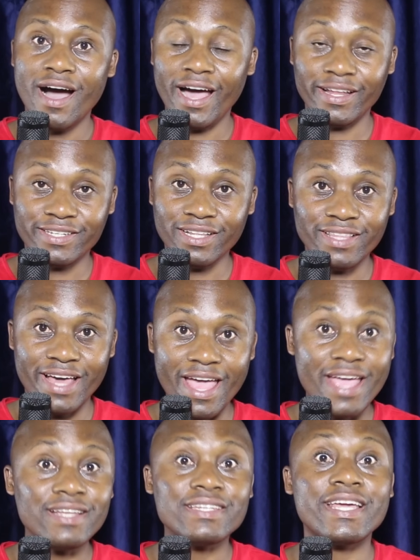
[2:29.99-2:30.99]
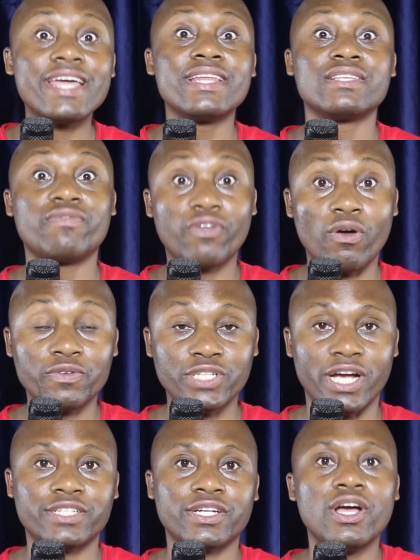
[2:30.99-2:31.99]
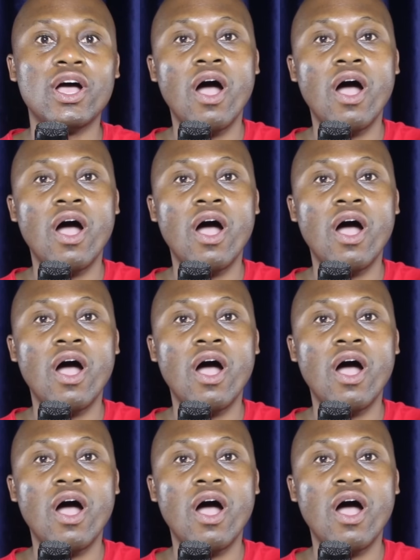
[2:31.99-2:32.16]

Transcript: until the end it is free of charge.